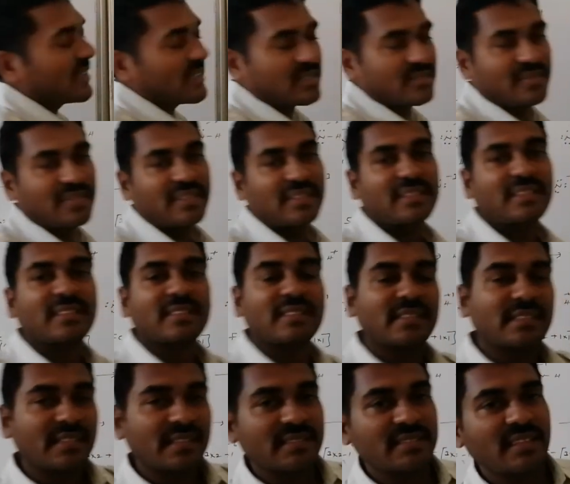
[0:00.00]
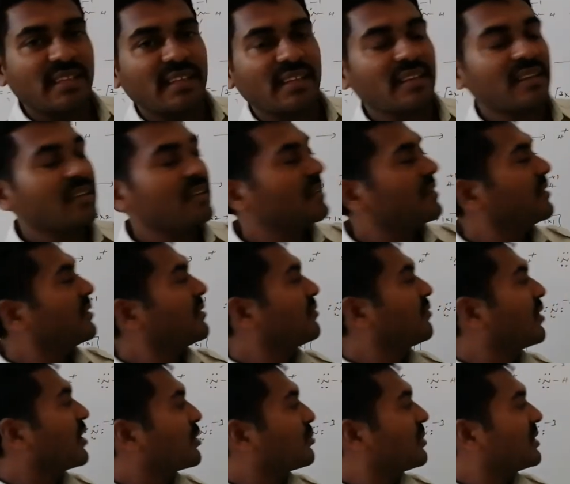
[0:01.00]
-1. This is the
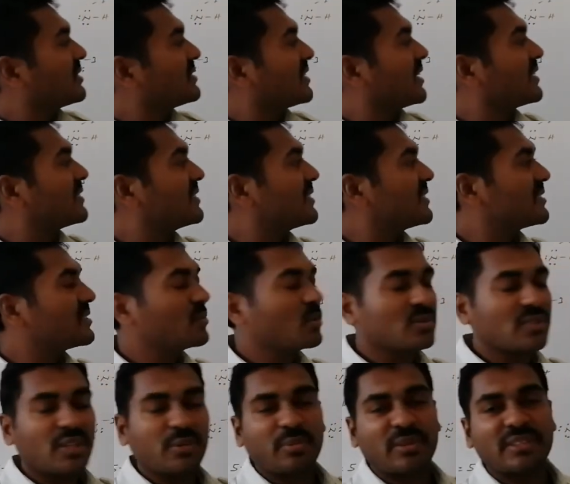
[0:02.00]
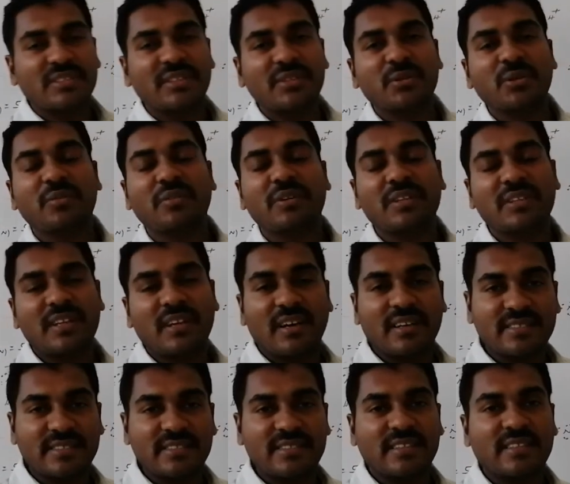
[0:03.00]
formal charges, those are present over the
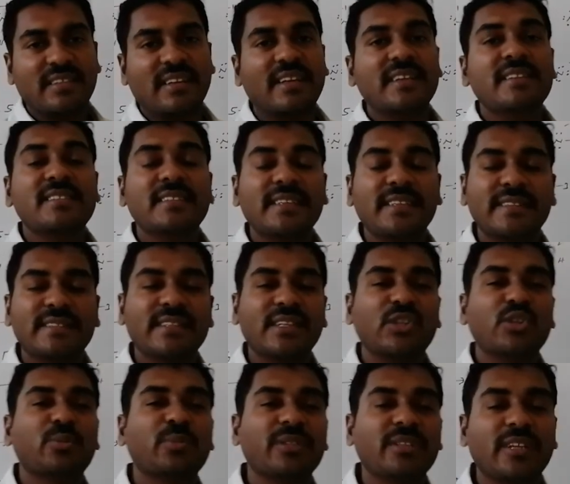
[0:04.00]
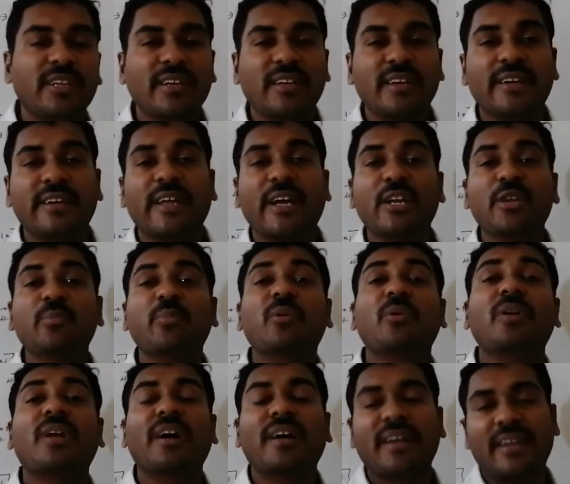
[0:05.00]
oxygen, hence it is said to be the
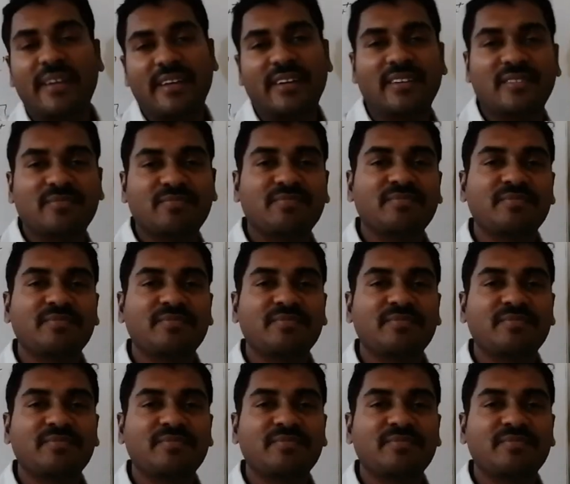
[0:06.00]
dipolar ion.